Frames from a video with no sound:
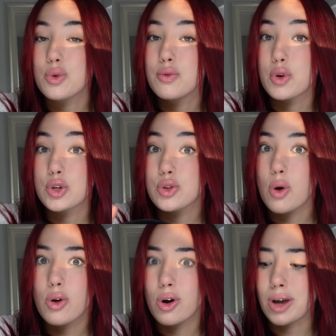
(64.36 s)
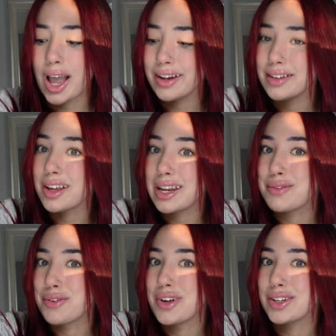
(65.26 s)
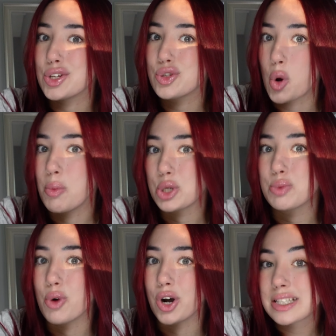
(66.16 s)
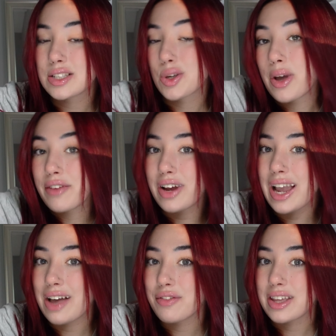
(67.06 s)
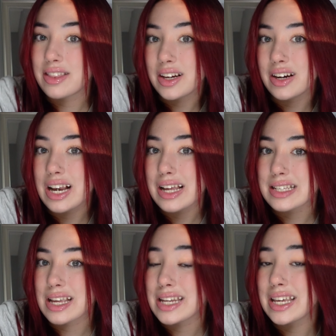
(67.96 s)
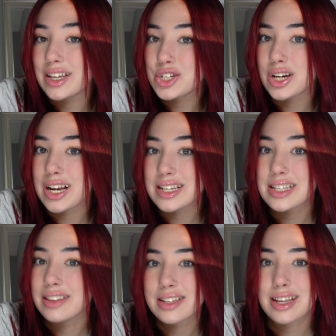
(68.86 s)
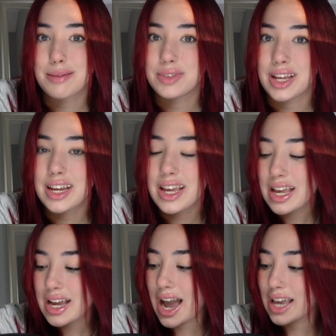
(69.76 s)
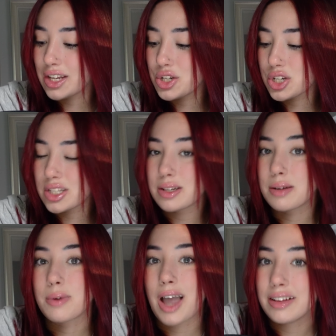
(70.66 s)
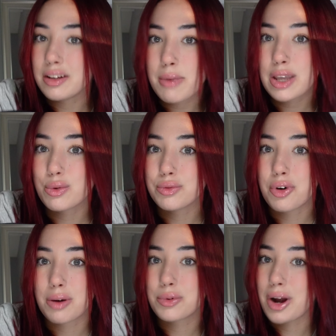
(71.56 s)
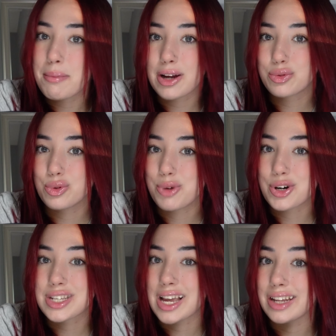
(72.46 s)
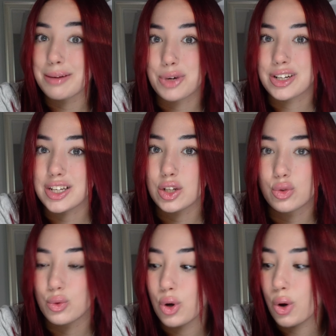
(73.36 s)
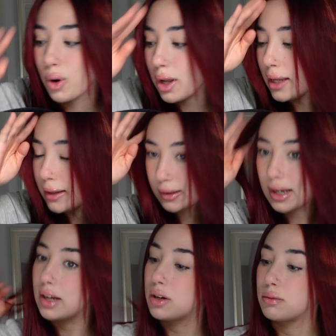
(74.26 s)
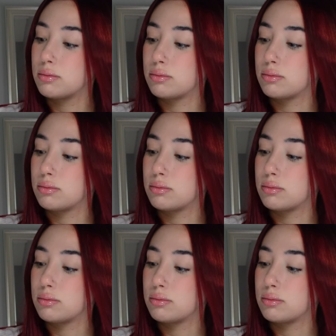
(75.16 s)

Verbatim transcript: school for so long and it can even fit so much more. So if I have a theory class and a kitchen class in the same day, I can just add in my uniform, grab my toolbox and I'm ready to go. Like